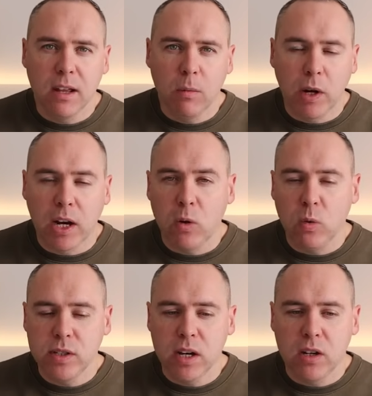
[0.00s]
What you can
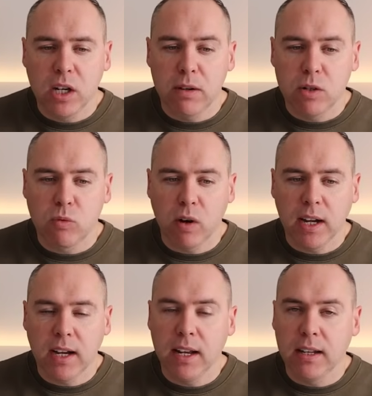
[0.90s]
also do is
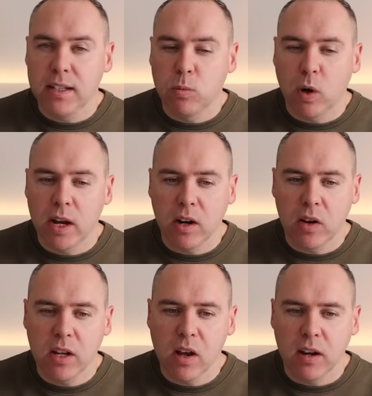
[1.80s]
right-click this Word
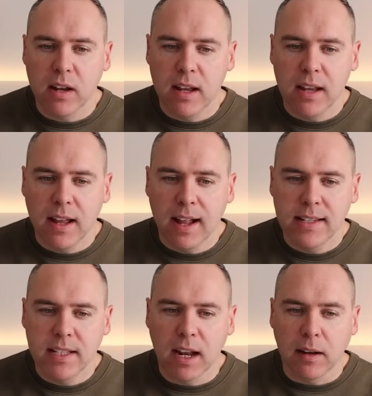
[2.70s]
icon
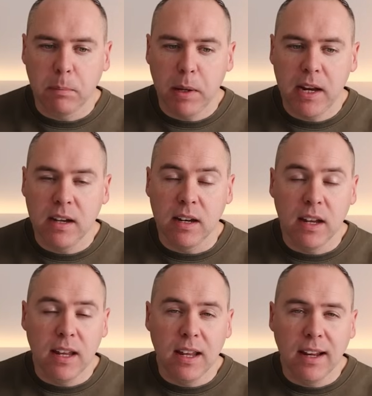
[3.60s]
and select Pin,
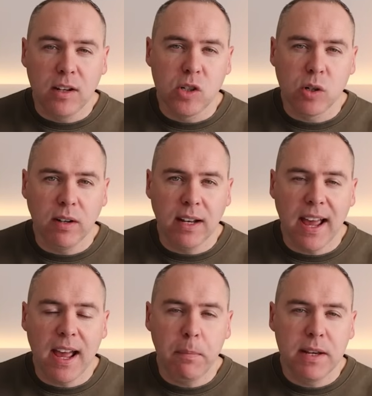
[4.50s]
ensuring
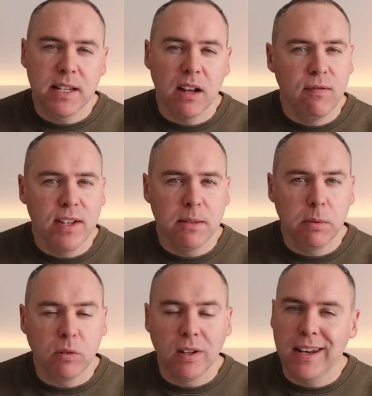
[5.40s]
the app is now
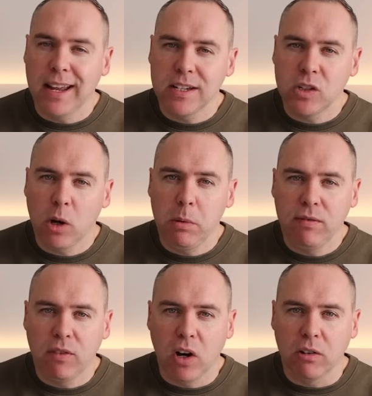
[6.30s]
visible the next time you
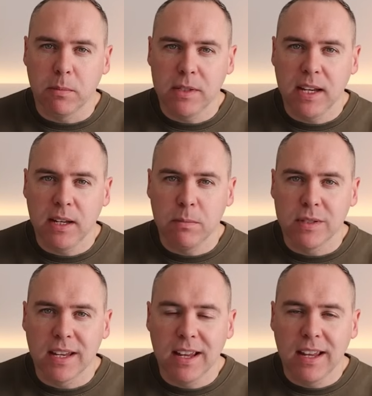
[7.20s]
fire up Teams.